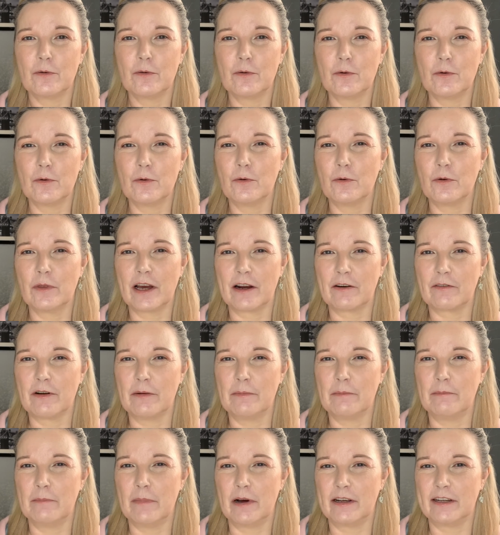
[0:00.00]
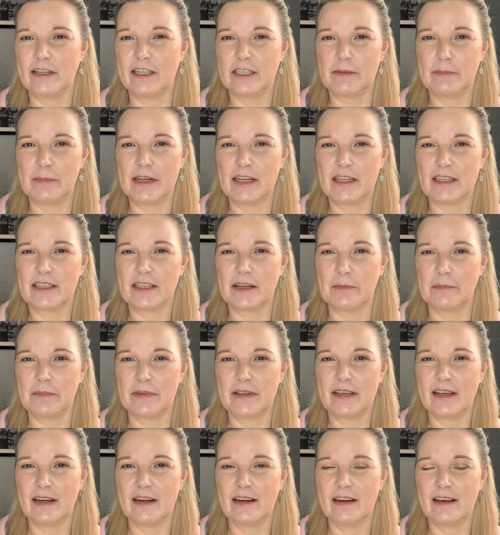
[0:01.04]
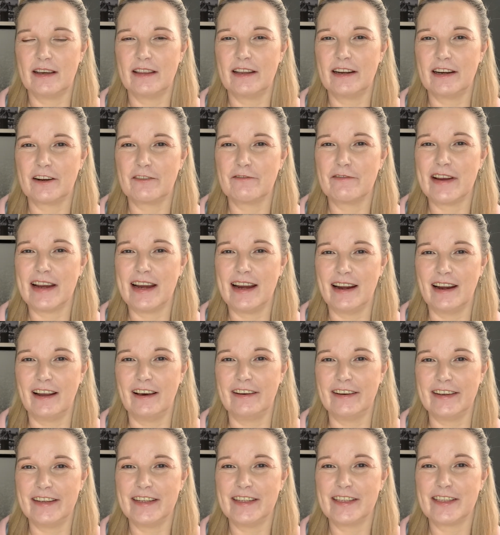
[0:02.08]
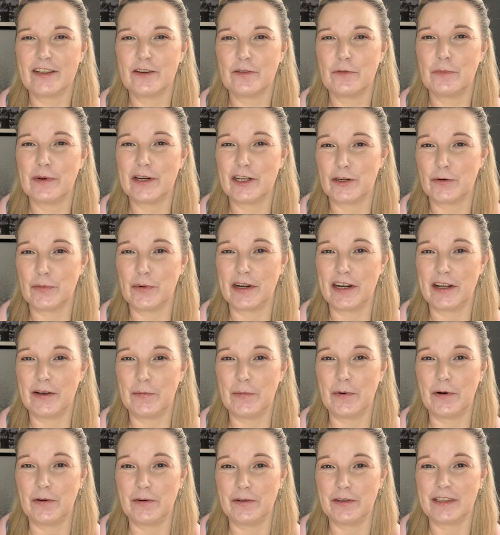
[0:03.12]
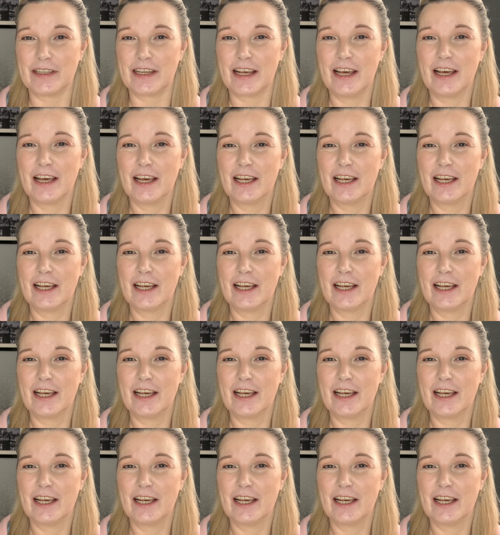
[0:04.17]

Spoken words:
oh, that reminds me of something, and then I realised which one it was.